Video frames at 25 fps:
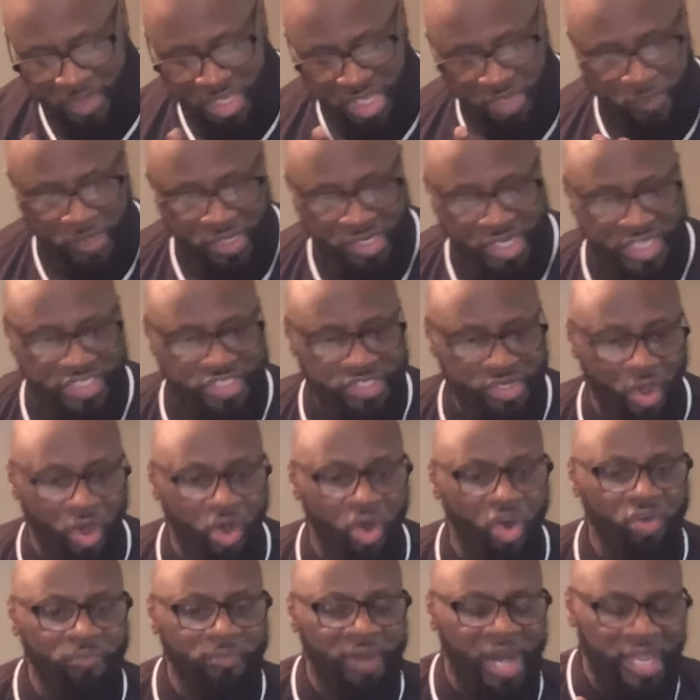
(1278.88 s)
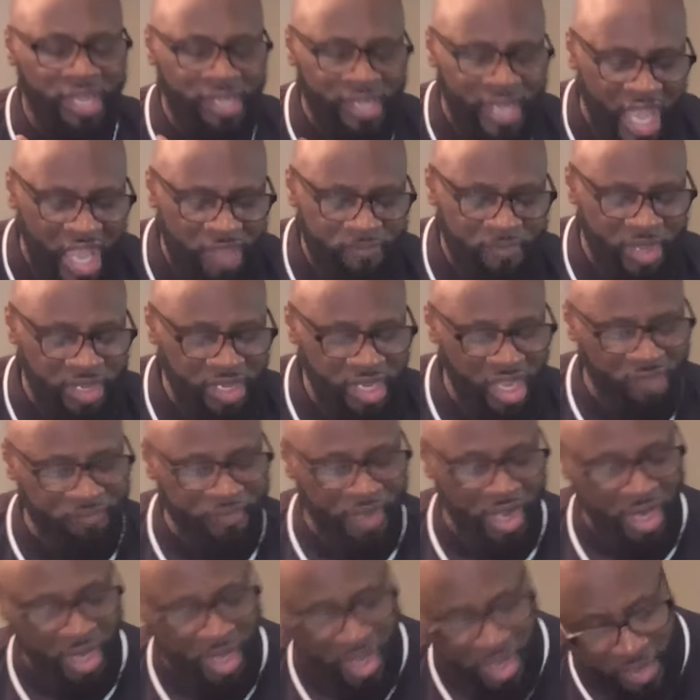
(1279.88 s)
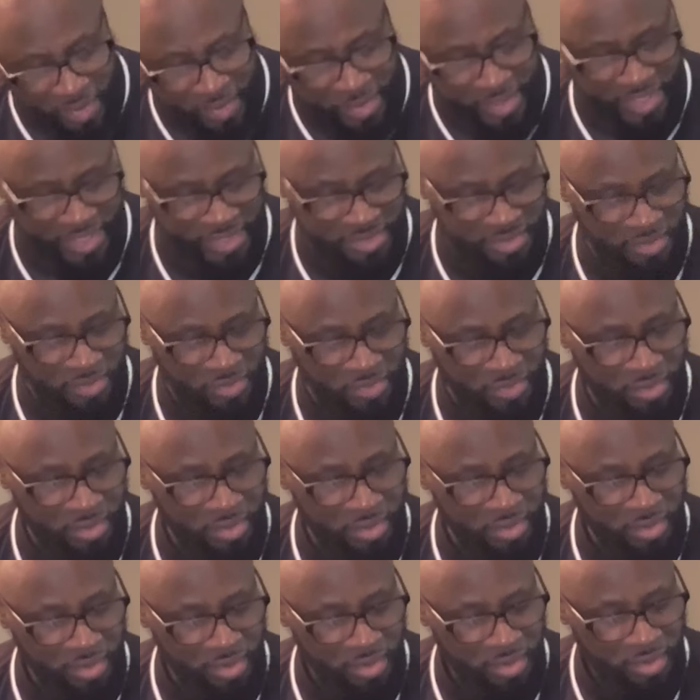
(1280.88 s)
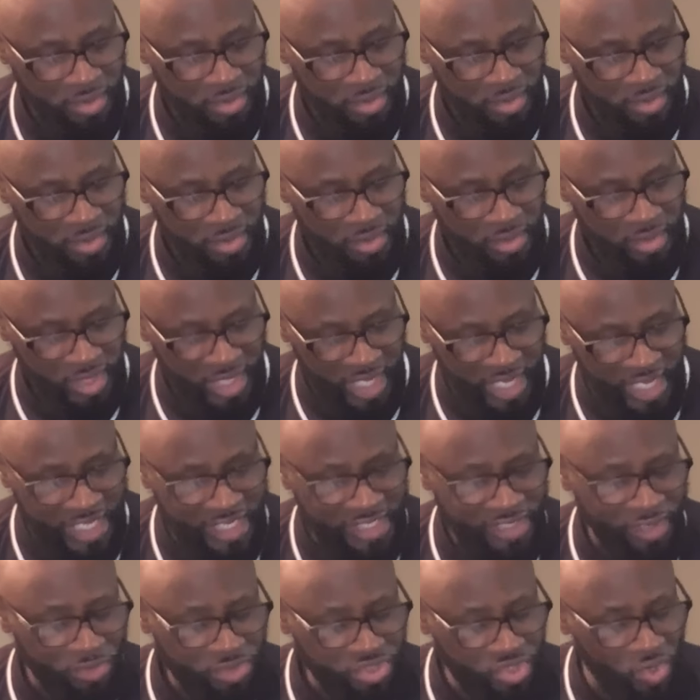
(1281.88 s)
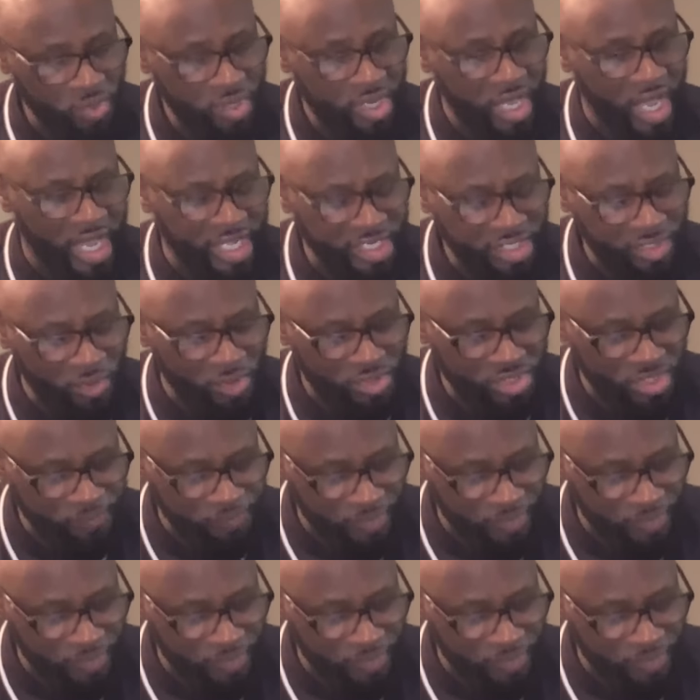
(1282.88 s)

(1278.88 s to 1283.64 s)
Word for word: other religion all my life. I never heard it, and know so God going to